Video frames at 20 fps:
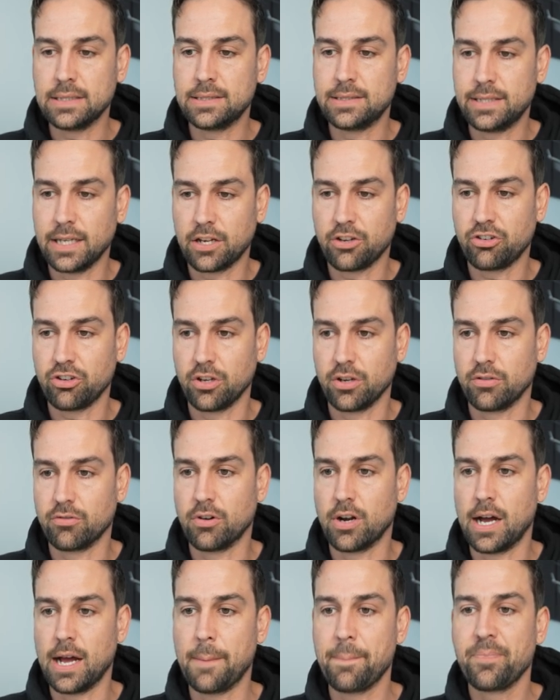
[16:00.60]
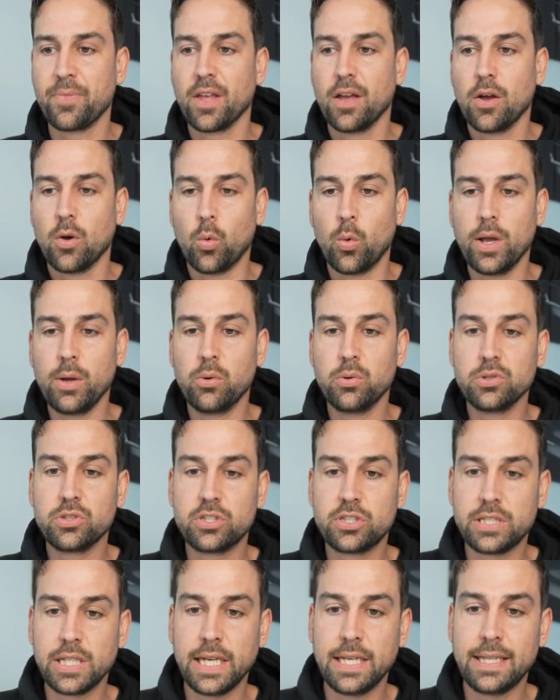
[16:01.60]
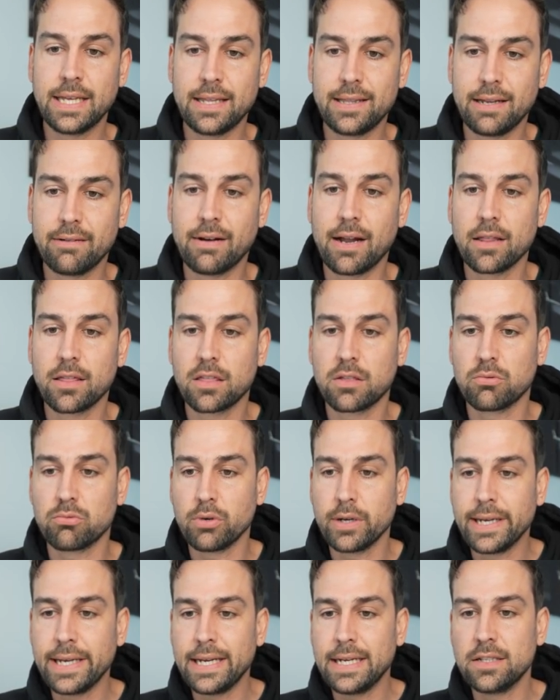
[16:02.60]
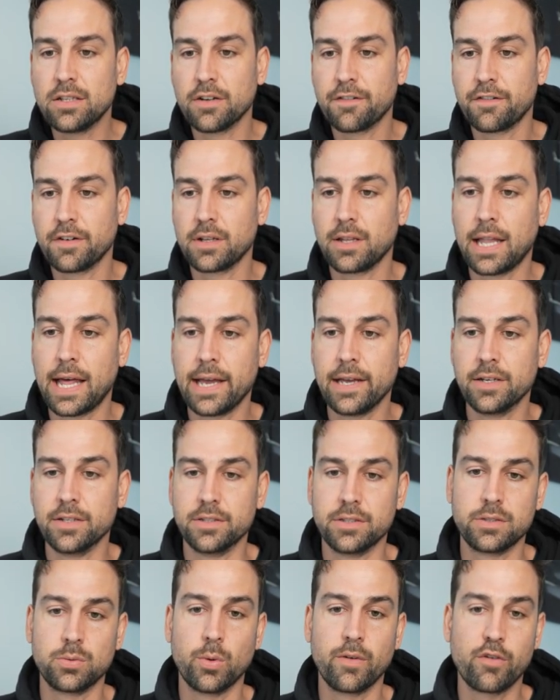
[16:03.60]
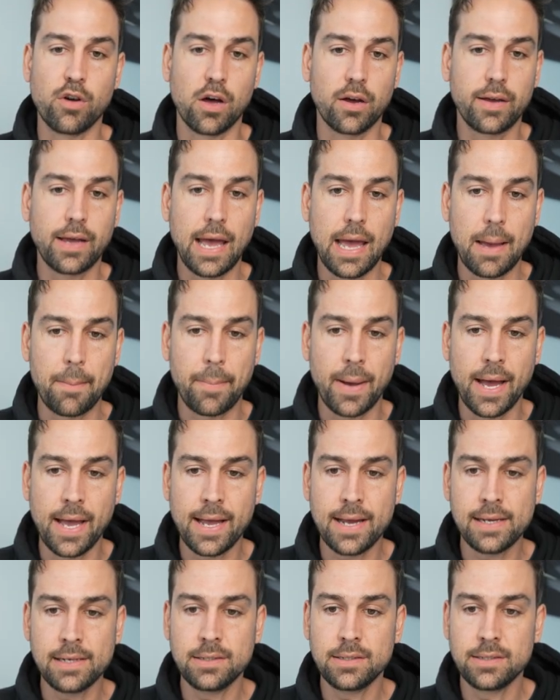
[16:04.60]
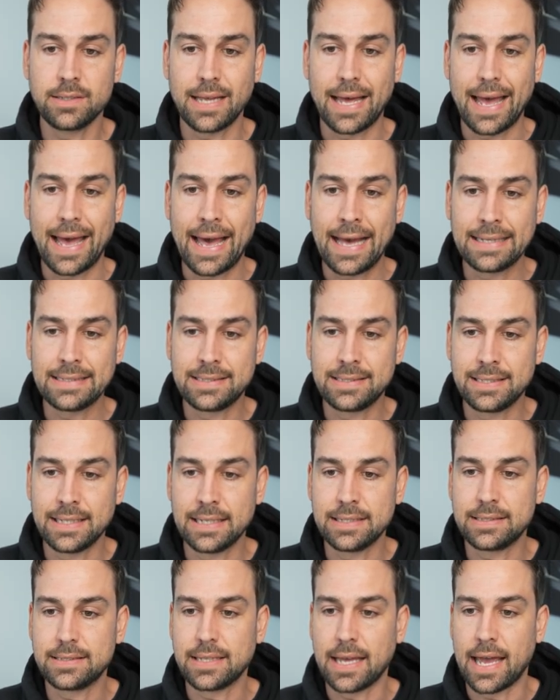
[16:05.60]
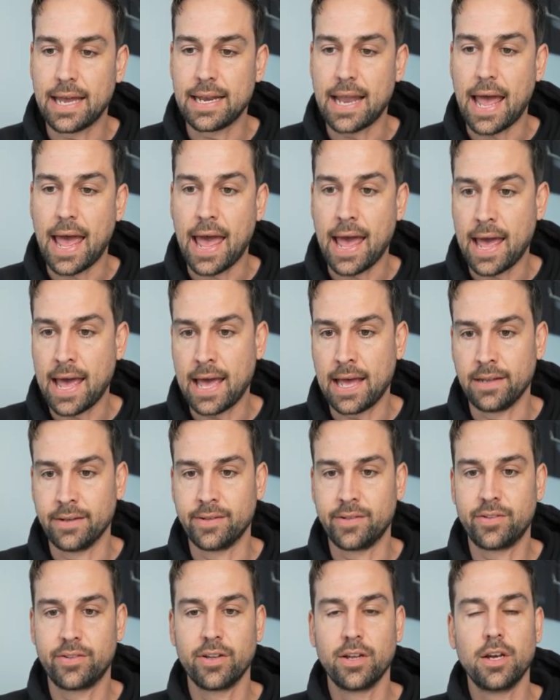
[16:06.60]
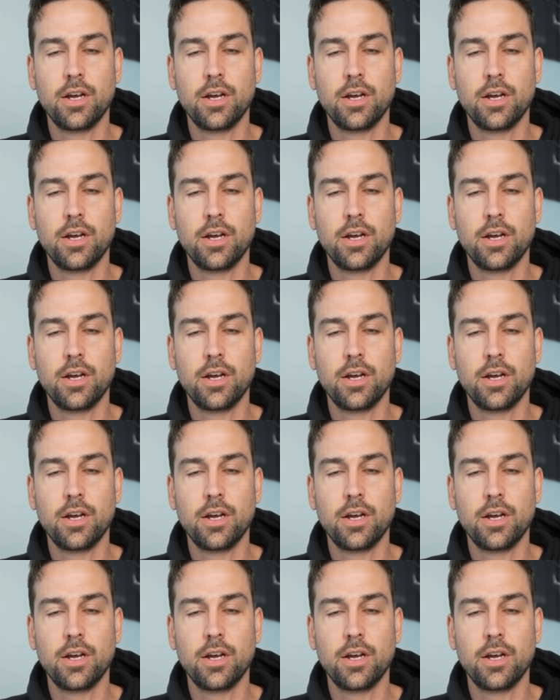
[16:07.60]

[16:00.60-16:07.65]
section, right, we will see that there are 3 different layers. We've got campaigns, ad sets, and ads.